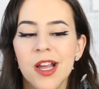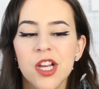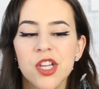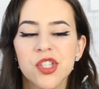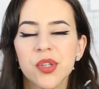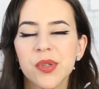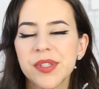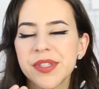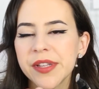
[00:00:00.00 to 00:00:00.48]

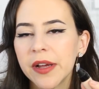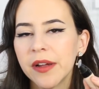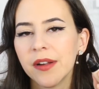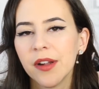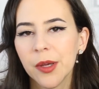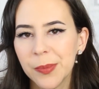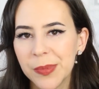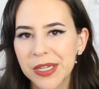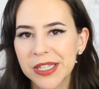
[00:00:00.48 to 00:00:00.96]
So it's
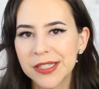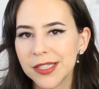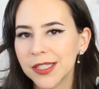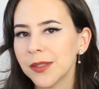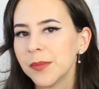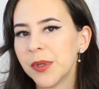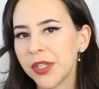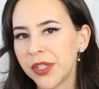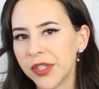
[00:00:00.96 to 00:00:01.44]
not a big
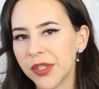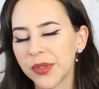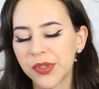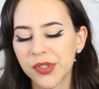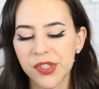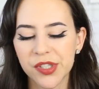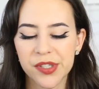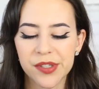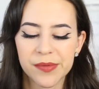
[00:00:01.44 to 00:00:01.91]
deal, but you know,
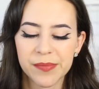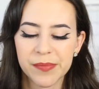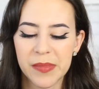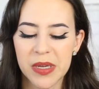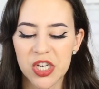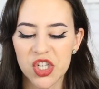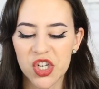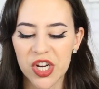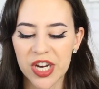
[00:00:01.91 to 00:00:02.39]
just
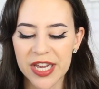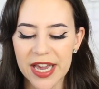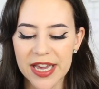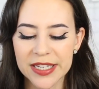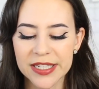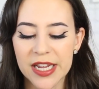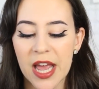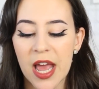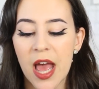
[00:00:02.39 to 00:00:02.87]
mentioning
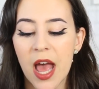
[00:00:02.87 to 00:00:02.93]
it.